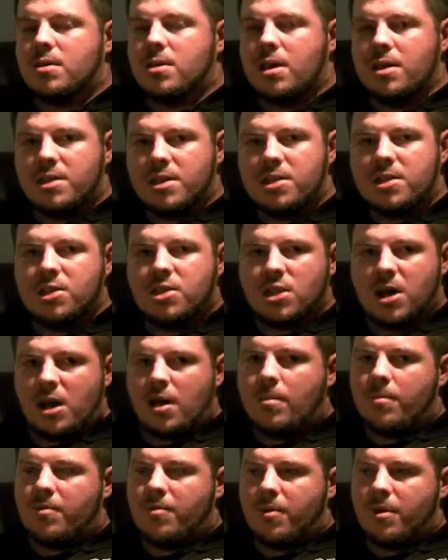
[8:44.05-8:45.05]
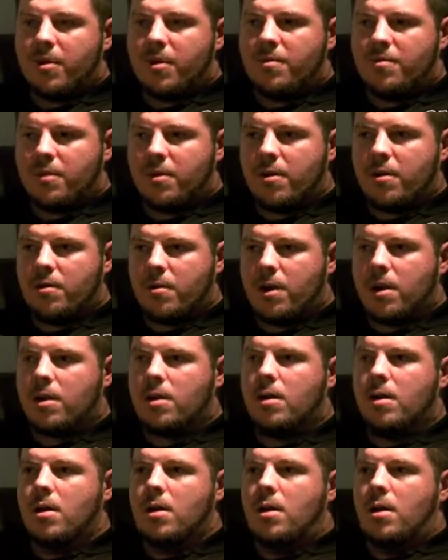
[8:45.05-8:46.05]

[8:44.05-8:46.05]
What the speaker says: does its job very, very well.